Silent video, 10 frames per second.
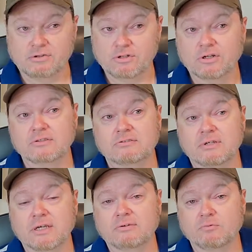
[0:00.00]
also
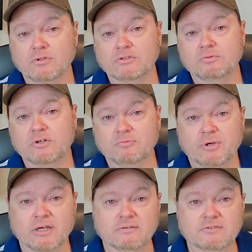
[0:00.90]
have 1 12
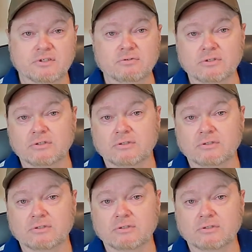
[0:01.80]
pack of soda